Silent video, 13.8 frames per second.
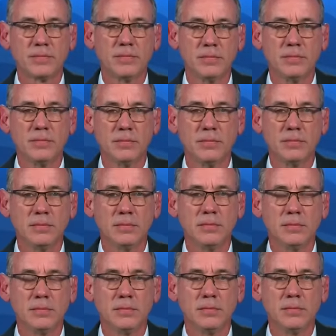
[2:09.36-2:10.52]

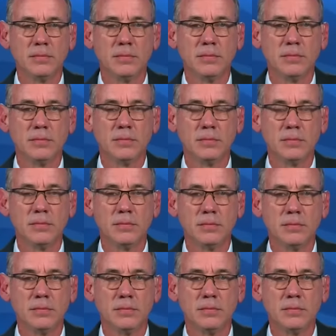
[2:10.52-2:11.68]

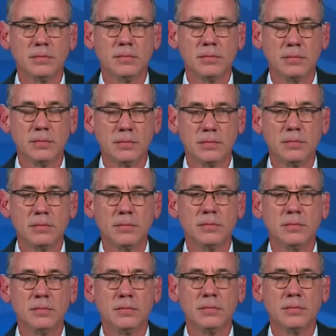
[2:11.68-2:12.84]
The person shown says nothing.